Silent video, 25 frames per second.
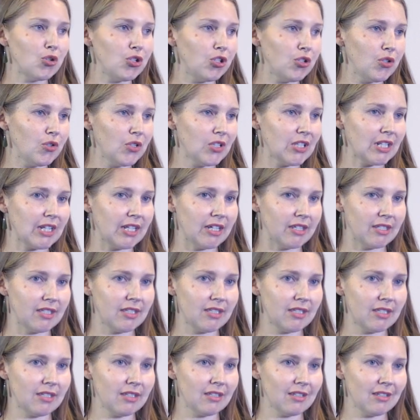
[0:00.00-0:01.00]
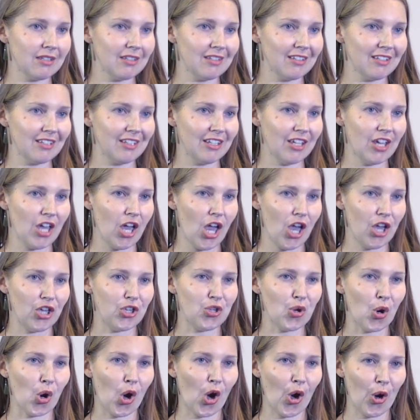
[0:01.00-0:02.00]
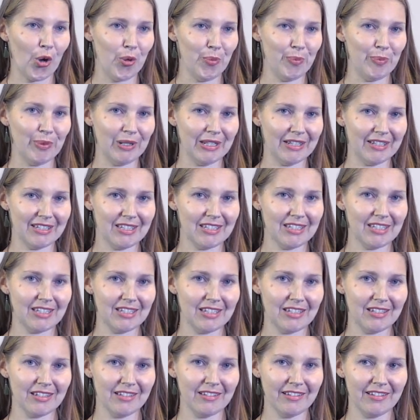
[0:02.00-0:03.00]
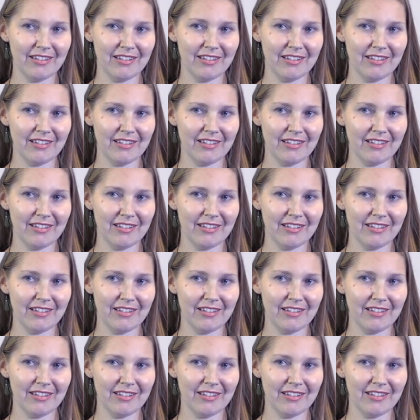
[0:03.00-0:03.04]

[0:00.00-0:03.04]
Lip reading: useless. You're hopeless.